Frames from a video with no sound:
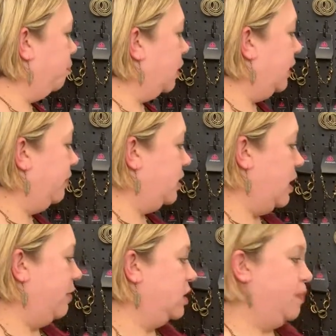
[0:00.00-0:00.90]
leaves
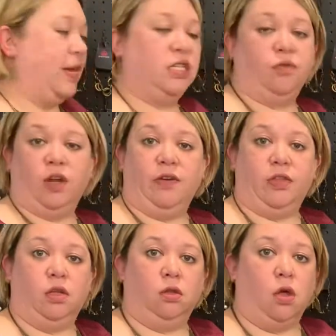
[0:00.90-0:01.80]
enough space for
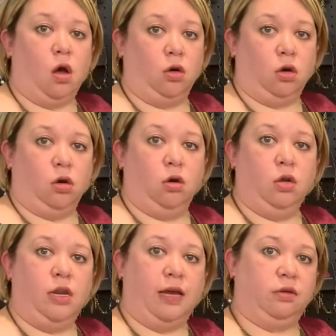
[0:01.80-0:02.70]
even the longer
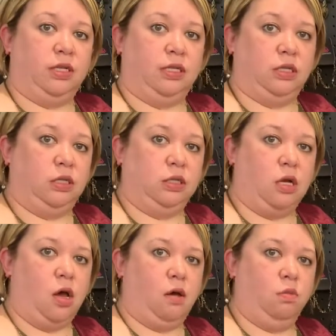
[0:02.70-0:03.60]
necklaces,
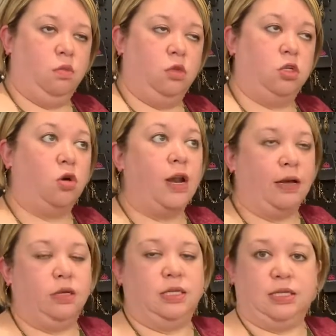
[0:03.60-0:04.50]
the short
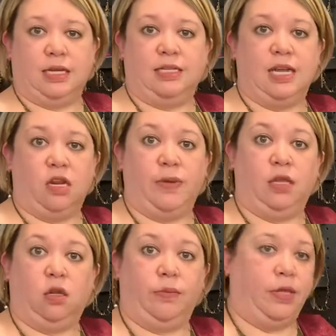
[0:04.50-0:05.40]
necklaces that tend to be a
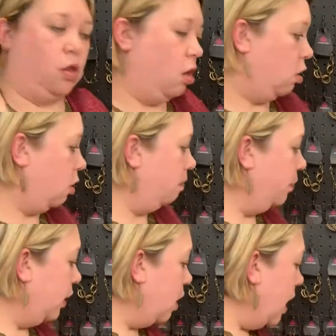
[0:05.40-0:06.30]
little bit longer.
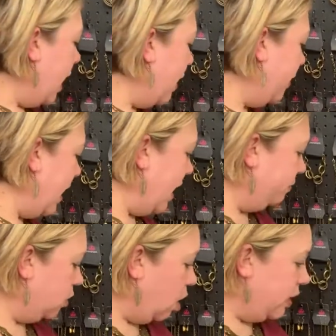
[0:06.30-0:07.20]
And then I
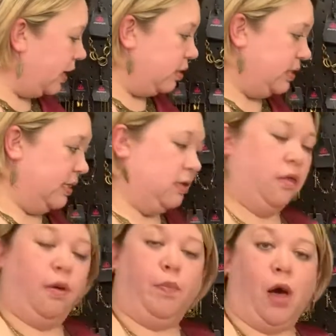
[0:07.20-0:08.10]
have long necklaces
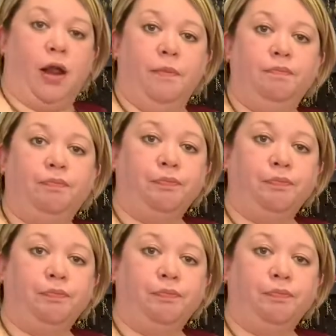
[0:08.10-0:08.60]
on the bottom.